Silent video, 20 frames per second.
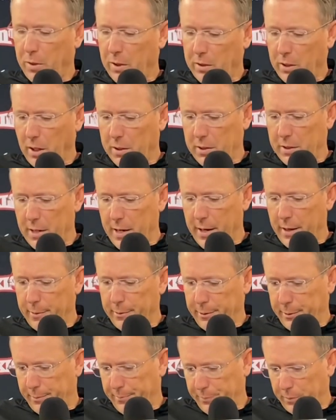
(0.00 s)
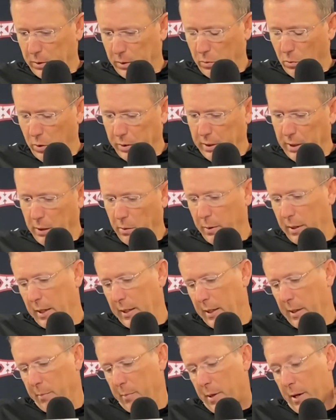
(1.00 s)
Touchdowns is one thing we got
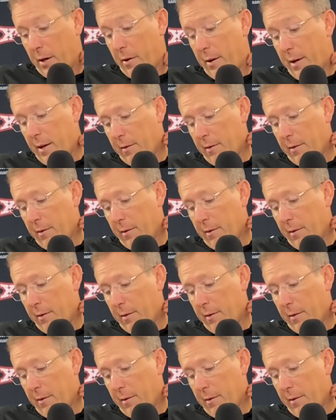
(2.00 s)
to get better